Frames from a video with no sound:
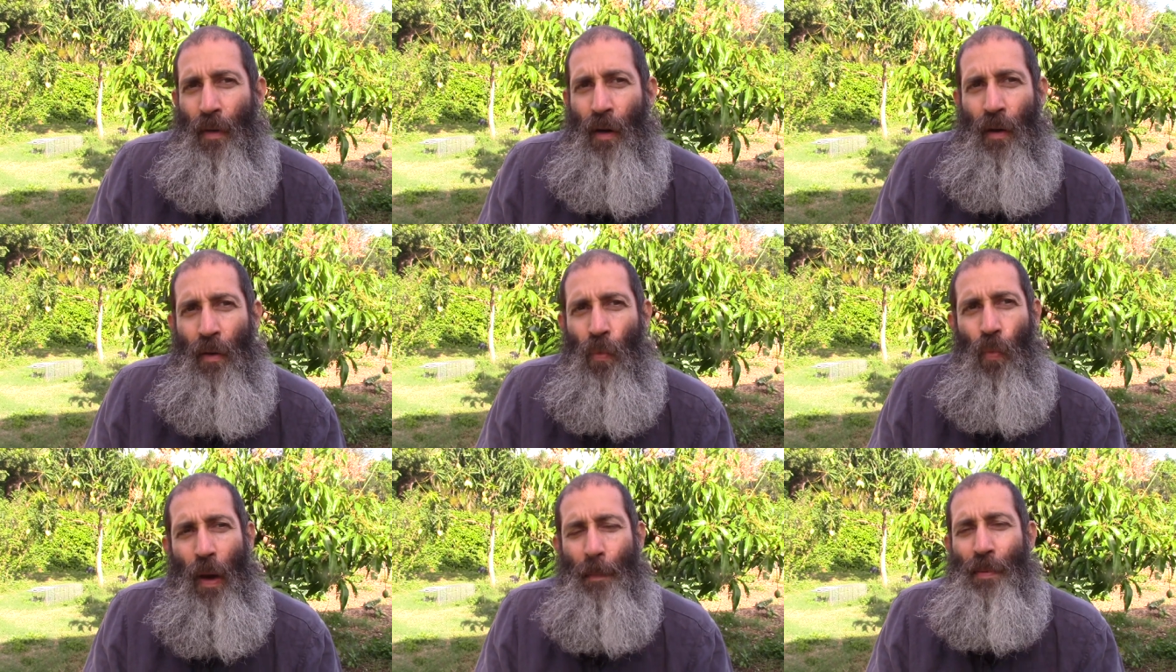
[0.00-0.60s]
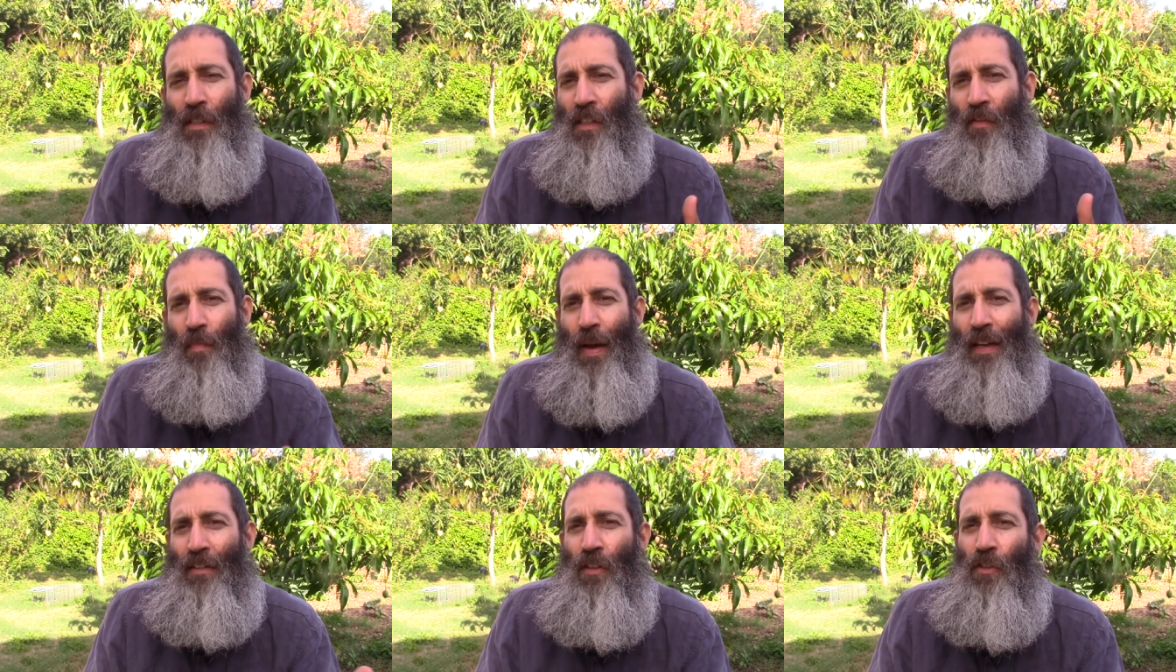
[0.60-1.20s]
uh, weapons of
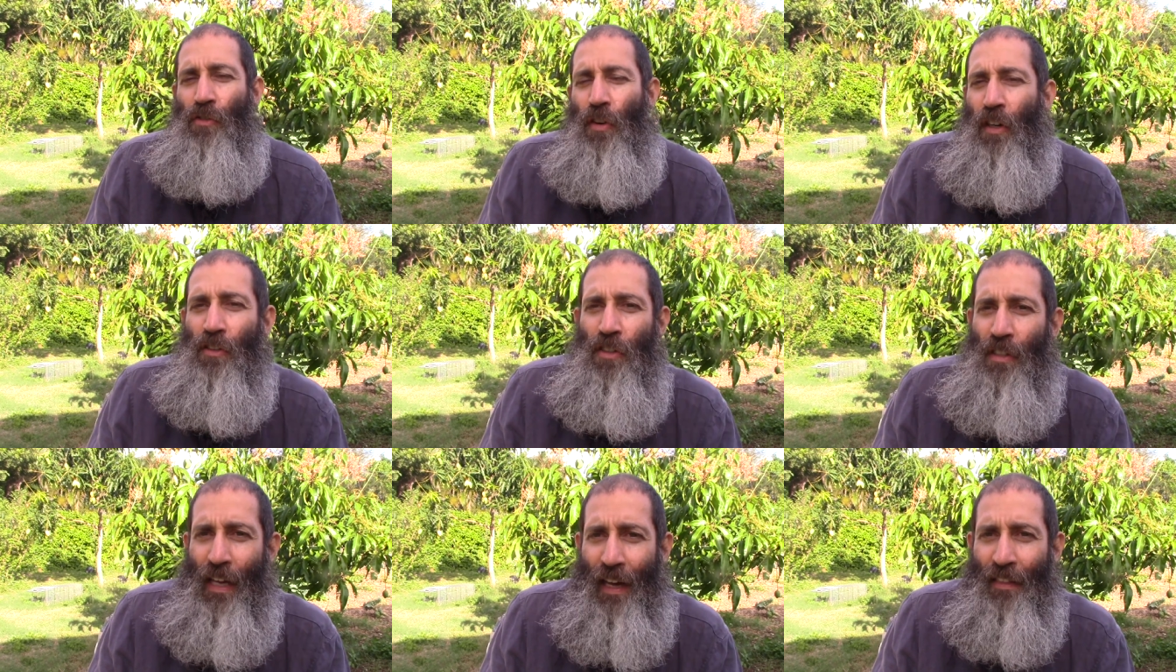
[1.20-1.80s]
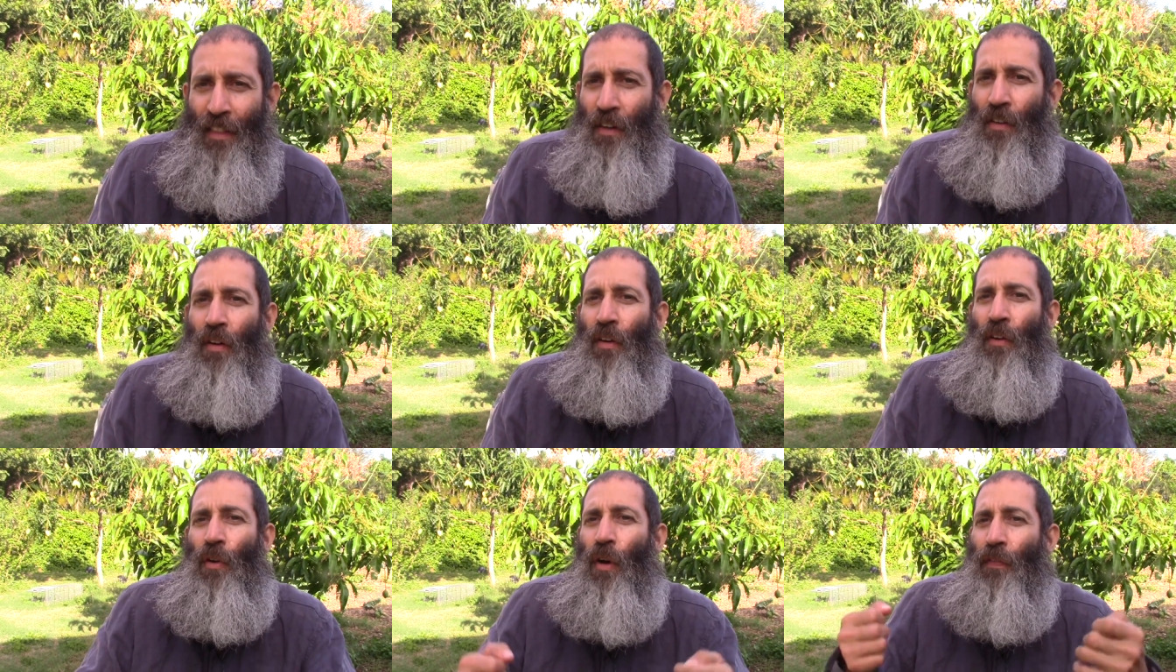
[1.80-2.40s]
mass destructions out there
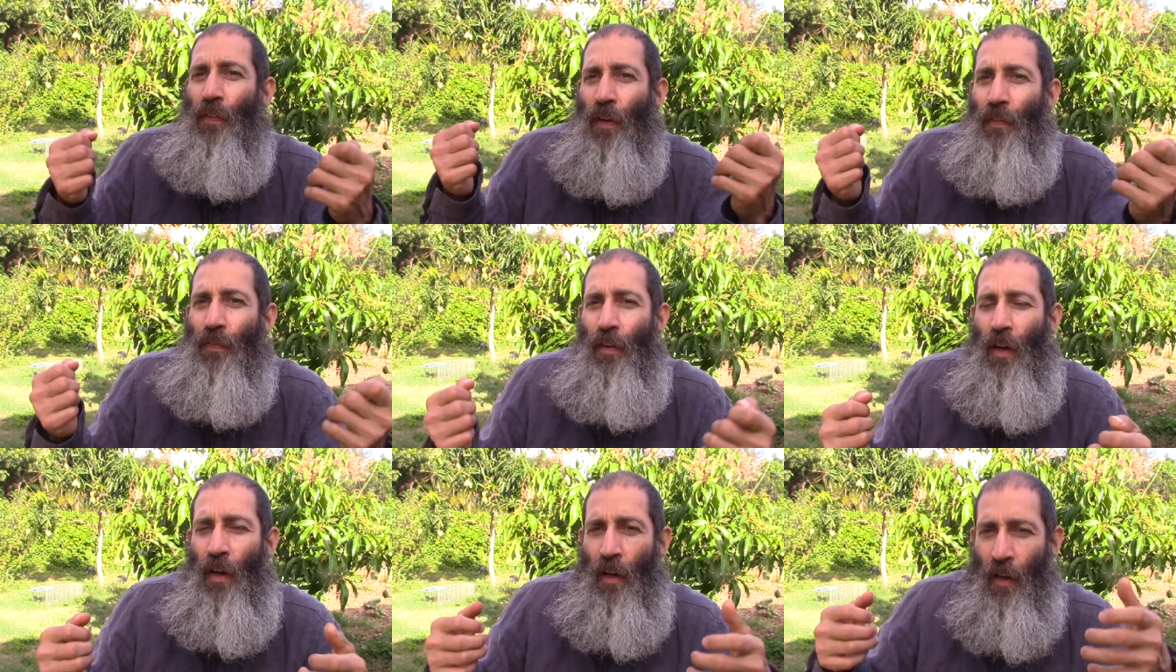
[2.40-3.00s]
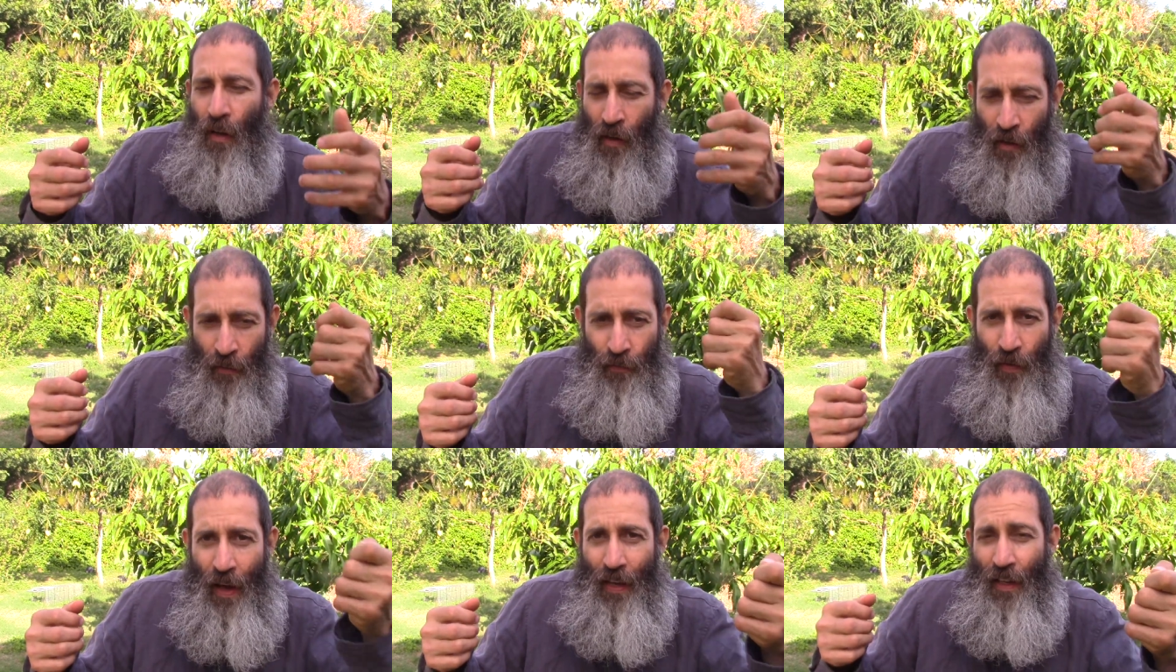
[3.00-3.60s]
are an orphan of a
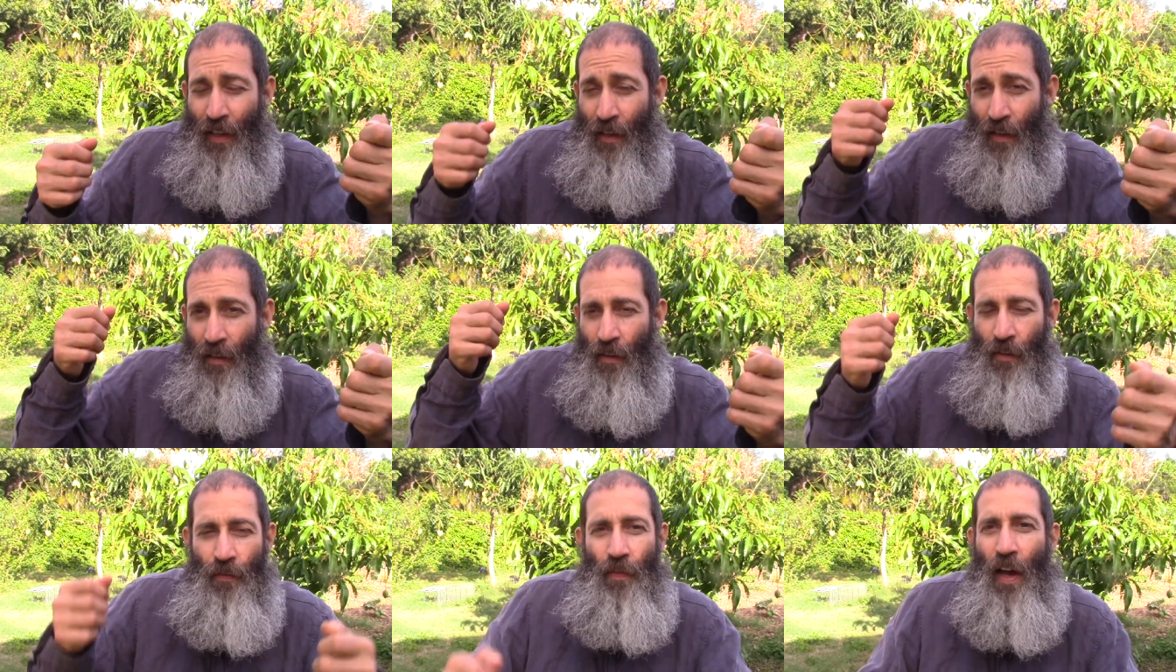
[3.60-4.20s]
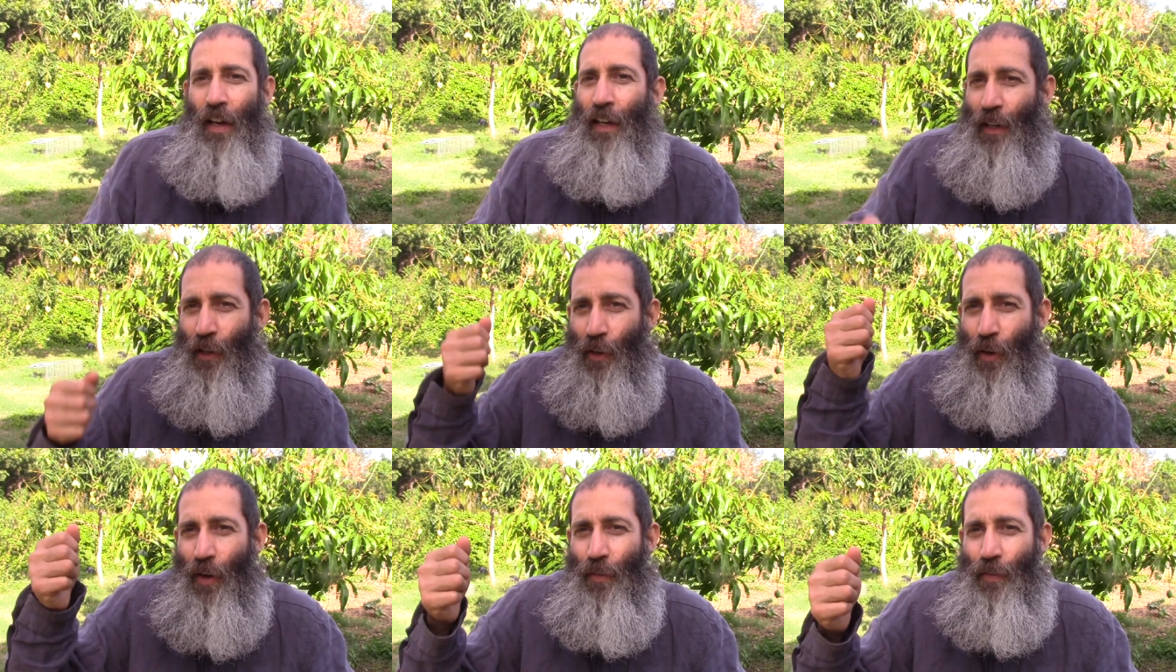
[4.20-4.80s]
fike, a fike and
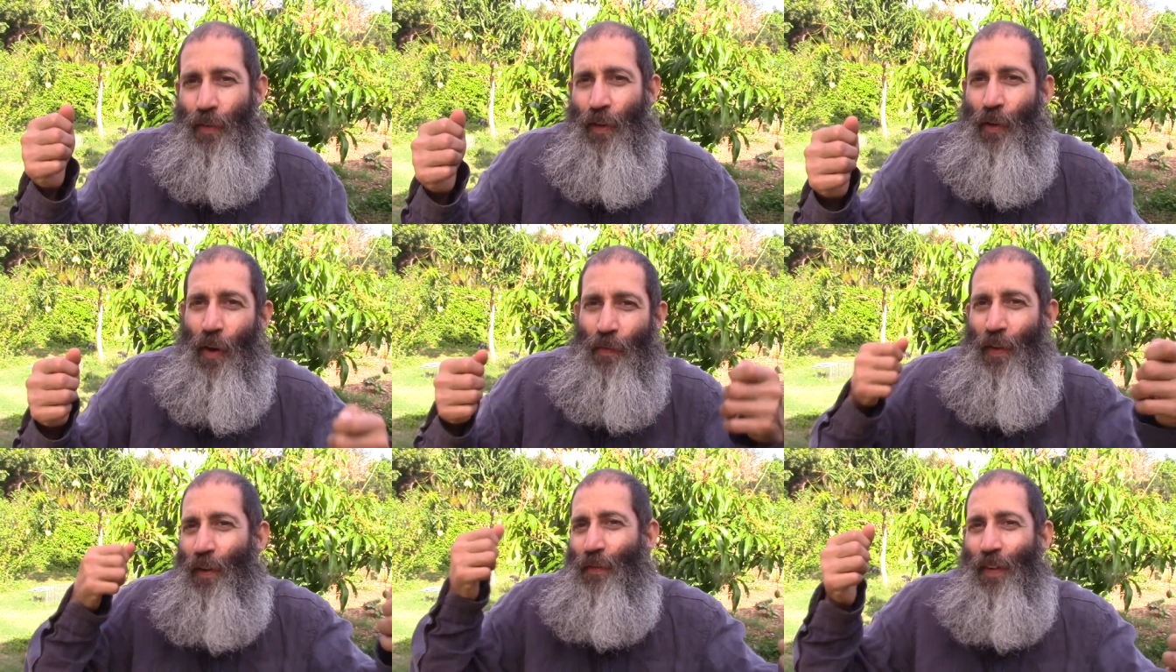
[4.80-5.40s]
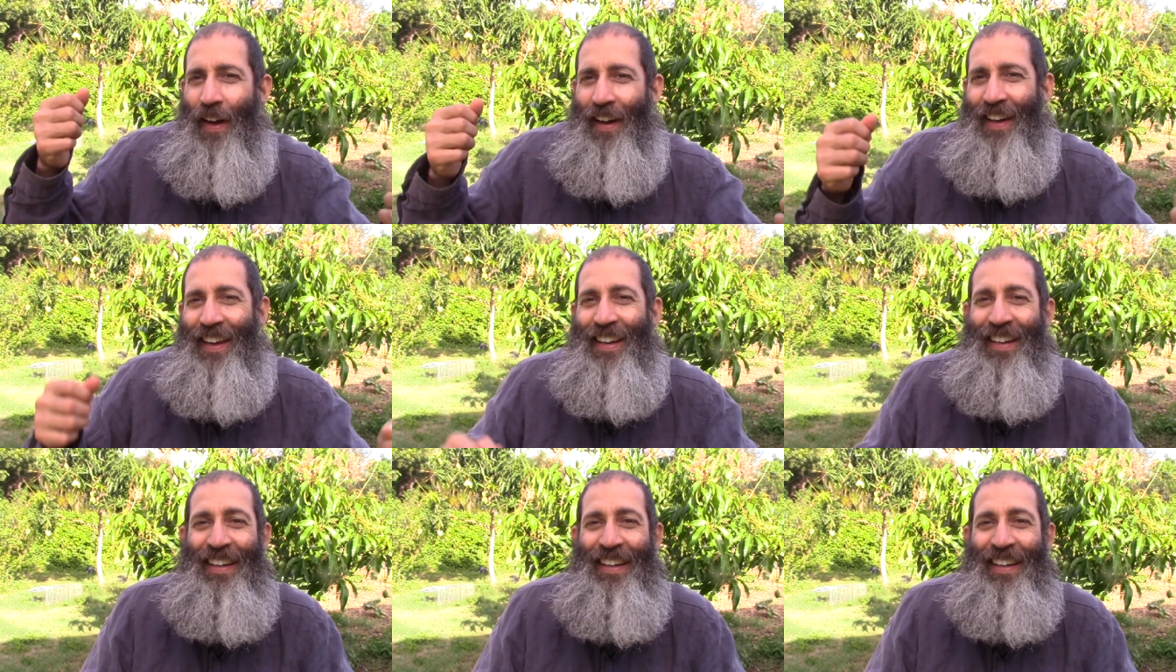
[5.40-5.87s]
an off, an orphan of fike,